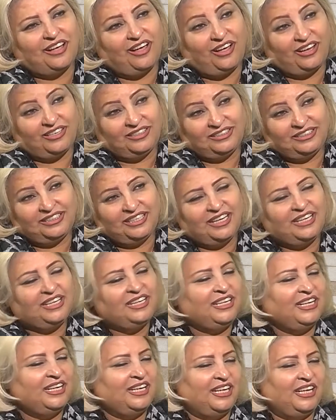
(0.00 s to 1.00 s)
on
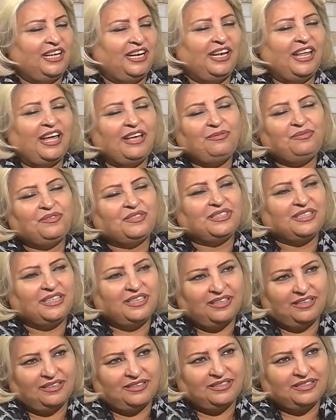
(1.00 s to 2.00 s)
life
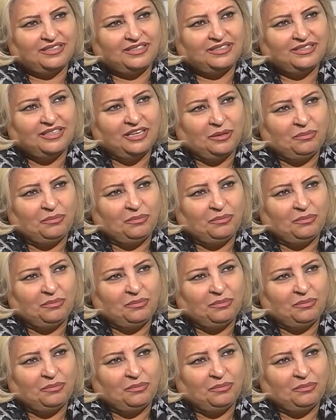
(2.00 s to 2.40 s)
skills,